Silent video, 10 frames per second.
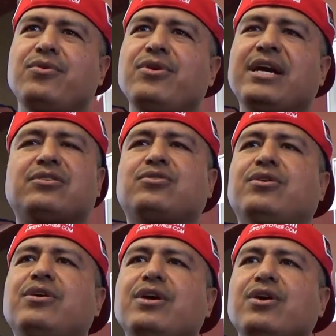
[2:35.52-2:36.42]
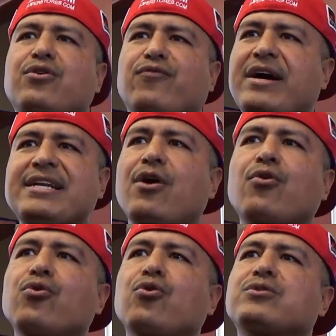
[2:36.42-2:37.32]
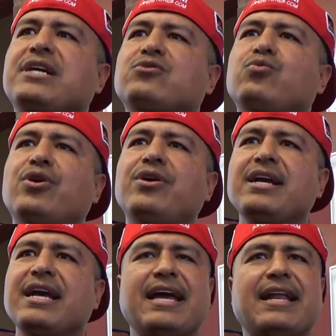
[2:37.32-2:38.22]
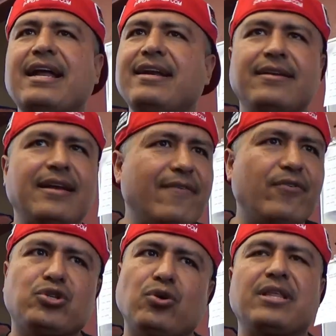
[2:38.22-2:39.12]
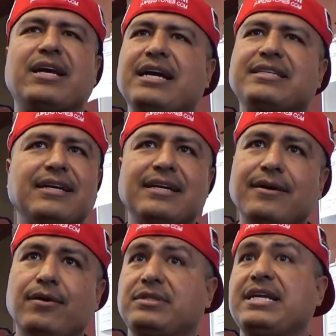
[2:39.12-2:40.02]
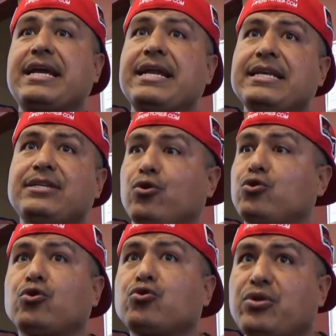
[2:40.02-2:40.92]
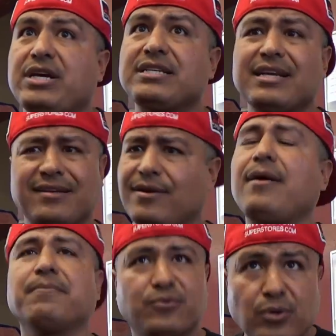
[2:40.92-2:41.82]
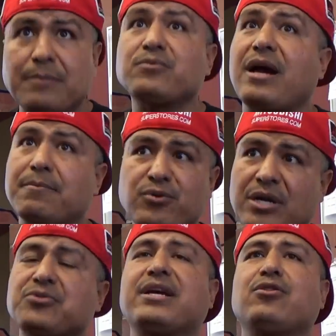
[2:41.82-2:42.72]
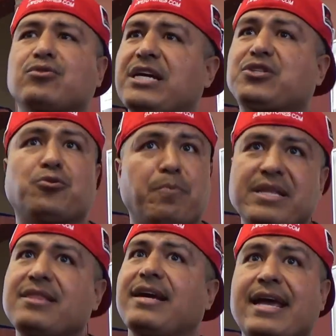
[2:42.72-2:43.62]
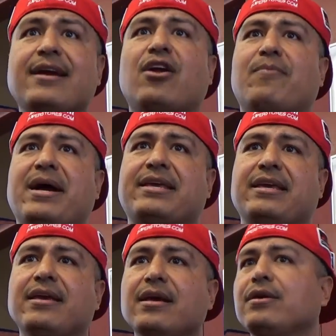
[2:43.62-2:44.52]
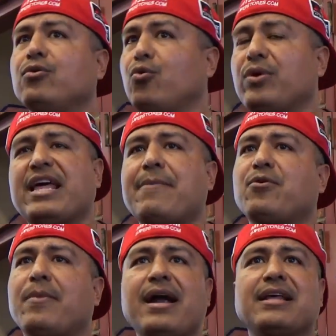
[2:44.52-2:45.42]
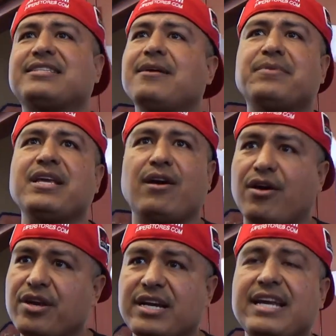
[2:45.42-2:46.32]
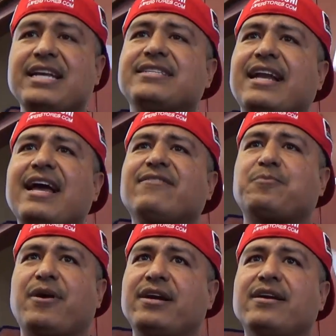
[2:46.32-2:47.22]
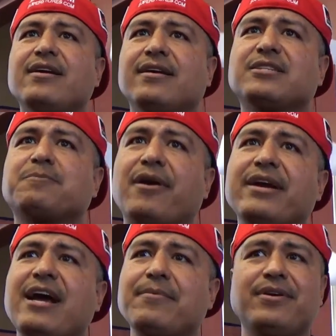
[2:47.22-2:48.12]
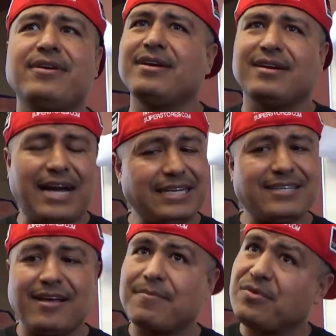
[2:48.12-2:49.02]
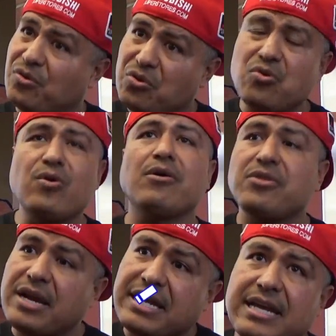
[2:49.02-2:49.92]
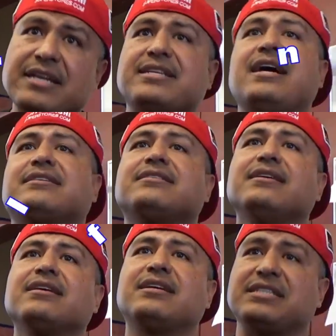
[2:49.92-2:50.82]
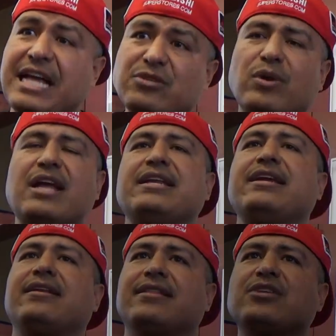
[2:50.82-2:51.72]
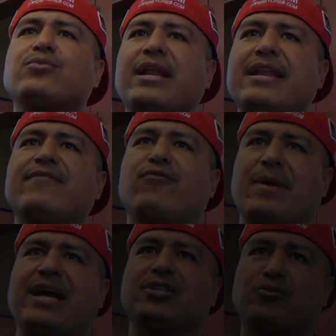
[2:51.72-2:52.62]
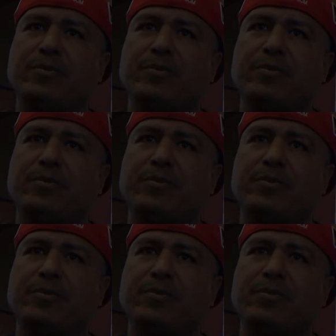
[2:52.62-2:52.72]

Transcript: you guys could find out who those guys were, and I never told the guys take it easy or don't do this. I'm trying to get those guys to beat the heck out of Mikey. With abnormality, same thing. All the kids that I have sparring Abner, I tell them, you go out there and kick his ass, because that's what I need. That's what I need for my guys to